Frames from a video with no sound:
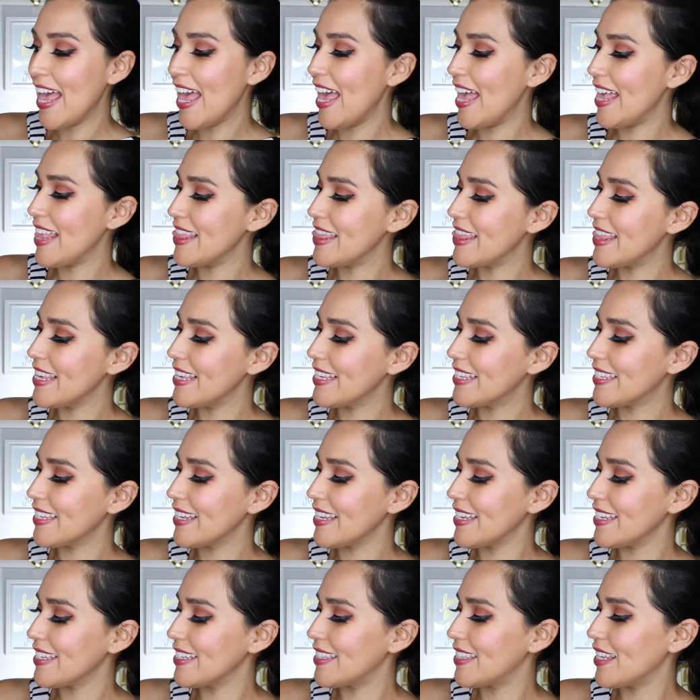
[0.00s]
and this
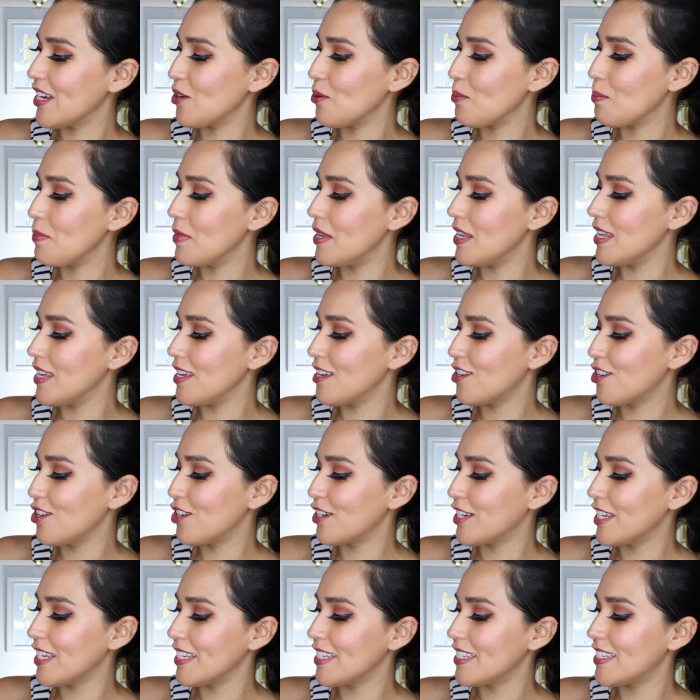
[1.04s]
is their mini
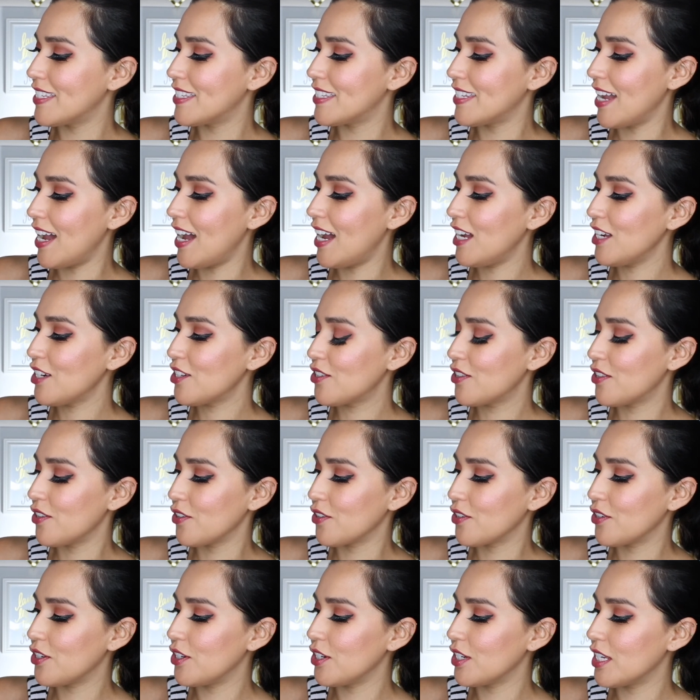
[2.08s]
cookie stash,
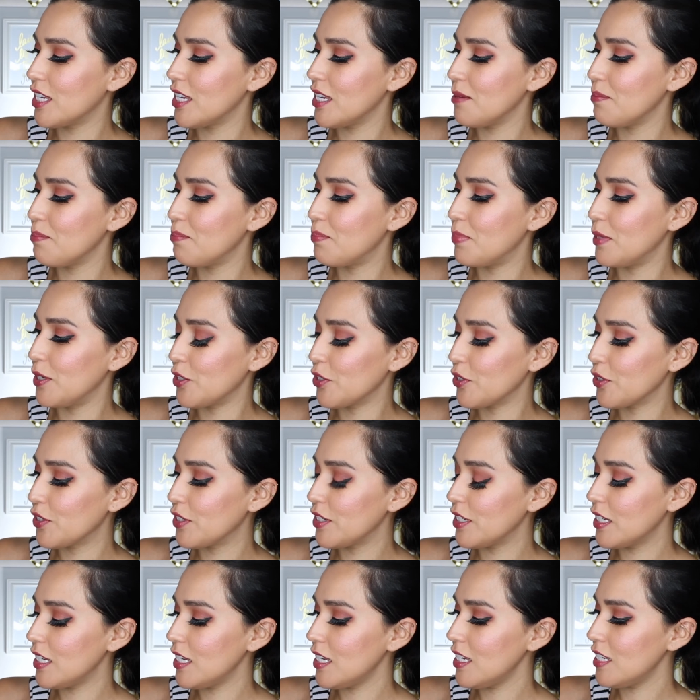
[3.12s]
their cookie butter
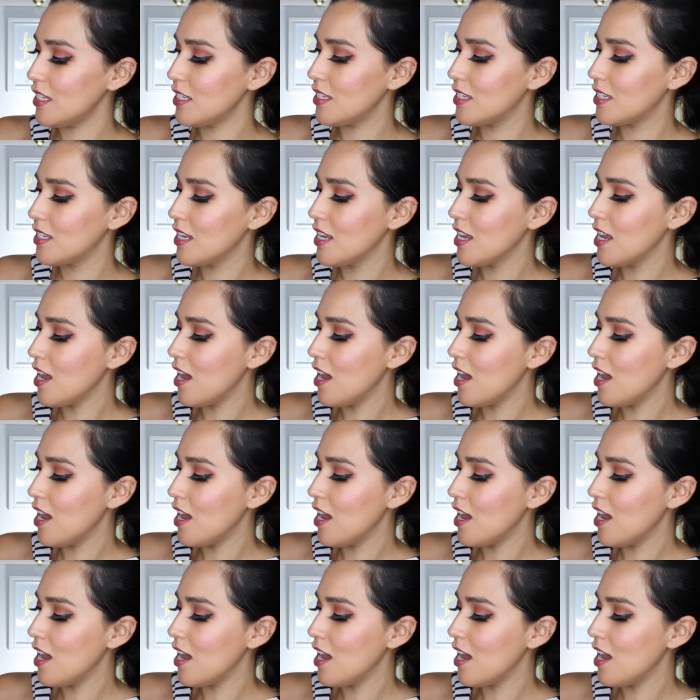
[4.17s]
cookies.